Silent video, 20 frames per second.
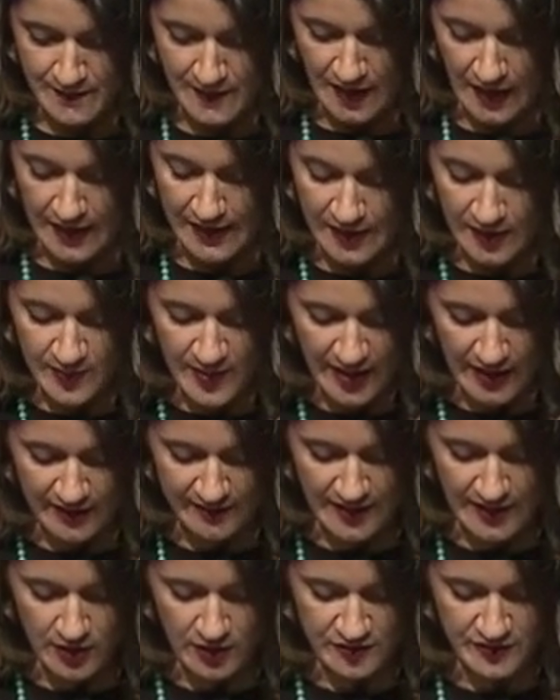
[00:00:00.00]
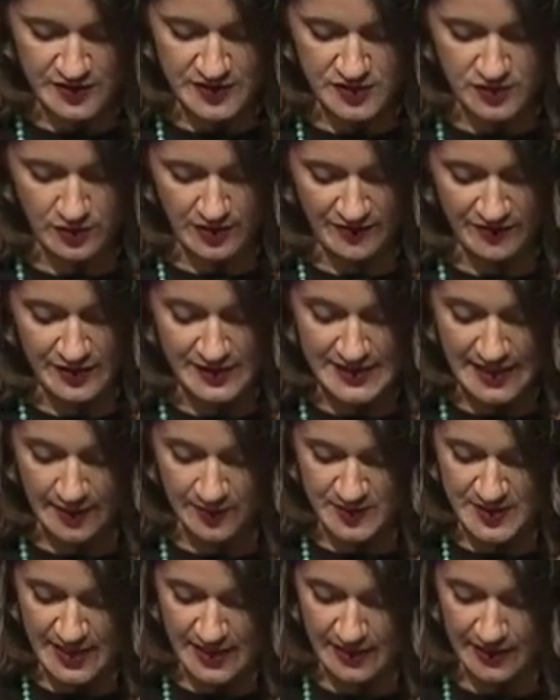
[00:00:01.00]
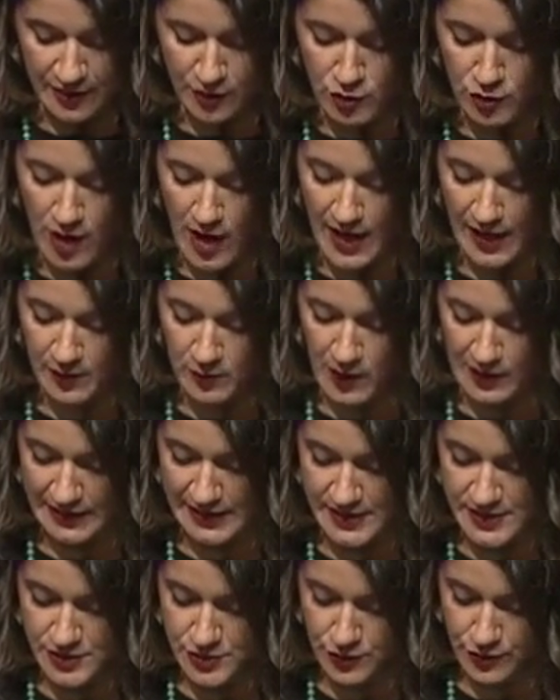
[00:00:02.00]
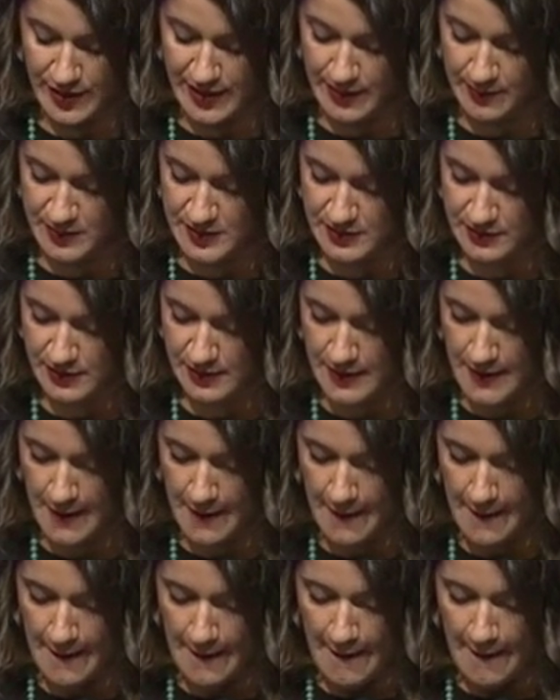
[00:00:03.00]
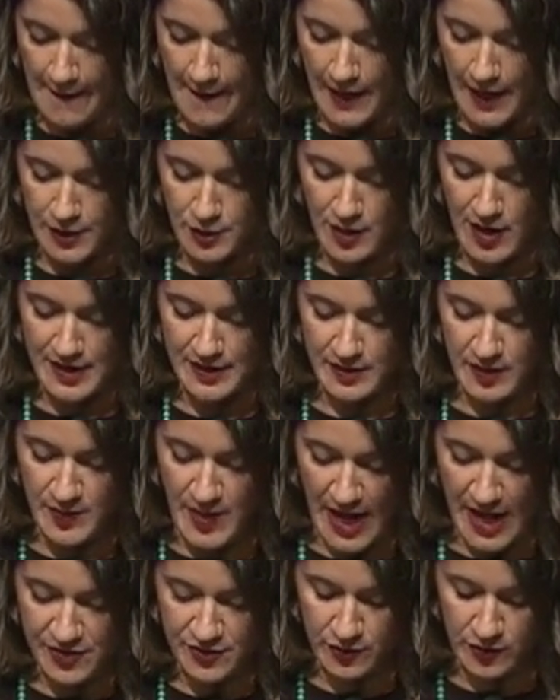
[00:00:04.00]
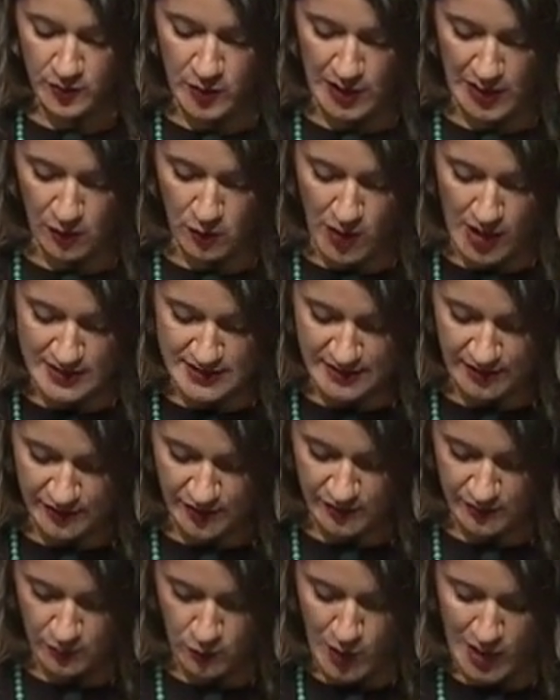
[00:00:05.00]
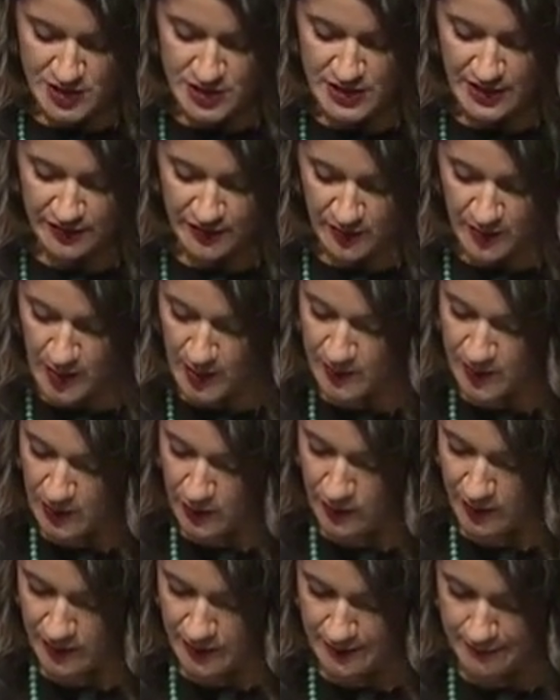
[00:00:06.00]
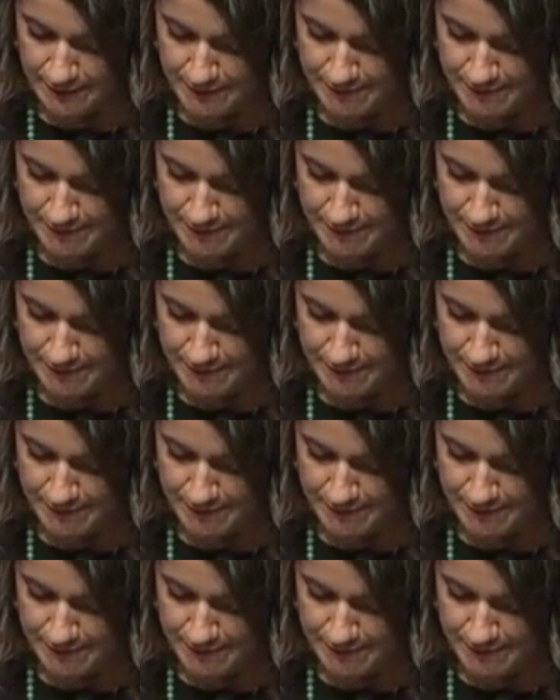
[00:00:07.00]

I hid behind that office door every damn day and cried while he screamed. I cried in the bathroom while I washed out the pump equipment.